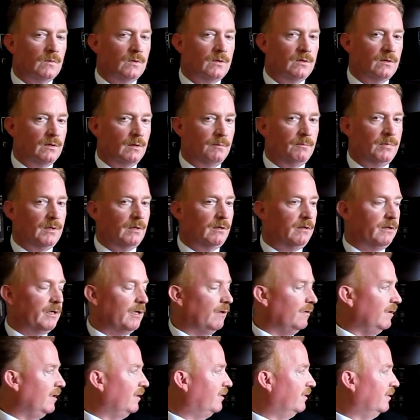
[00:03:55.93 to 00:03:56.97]
to the
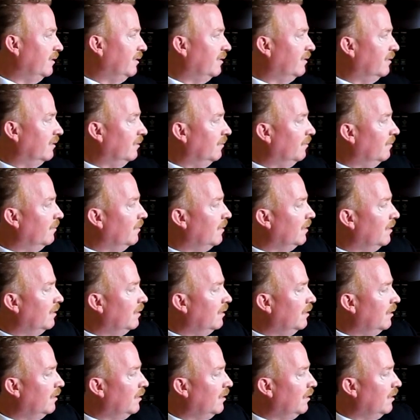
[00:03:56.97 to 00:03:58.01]
biliary system
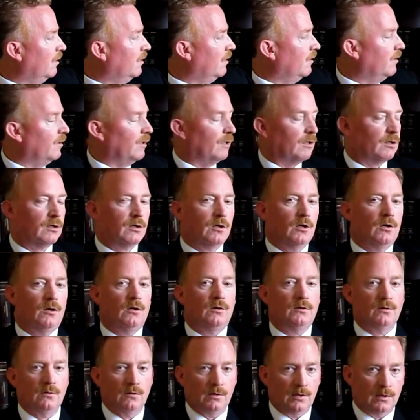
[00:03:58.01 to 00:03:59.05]
that
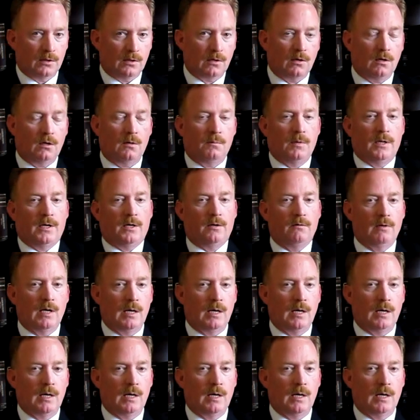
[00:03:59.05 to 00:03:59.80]
occur during a gallbladder